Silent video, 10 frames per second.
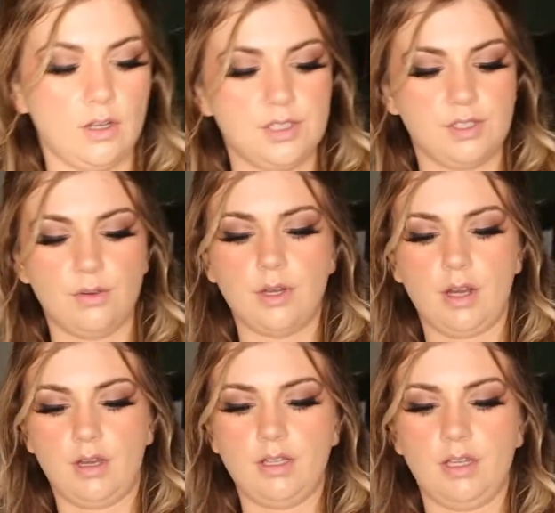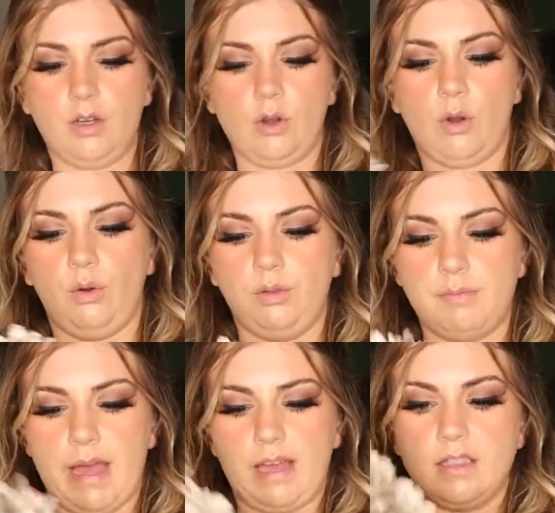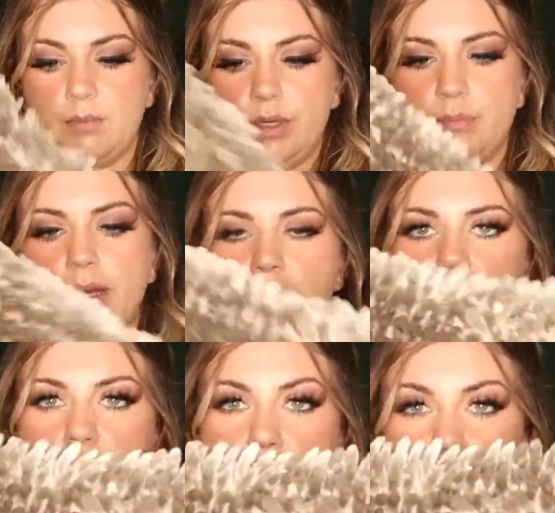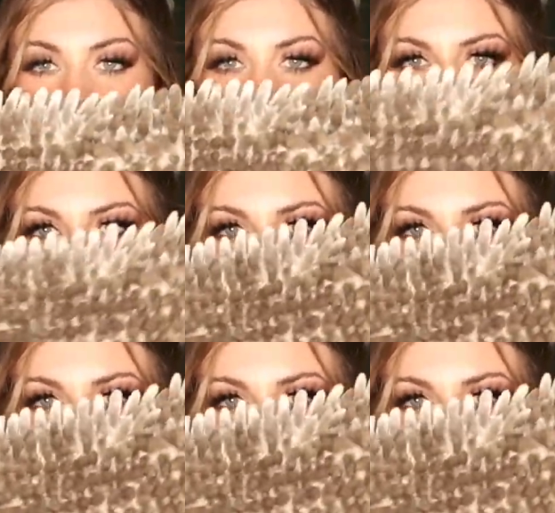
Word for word: also got a gold mat to put by the sink.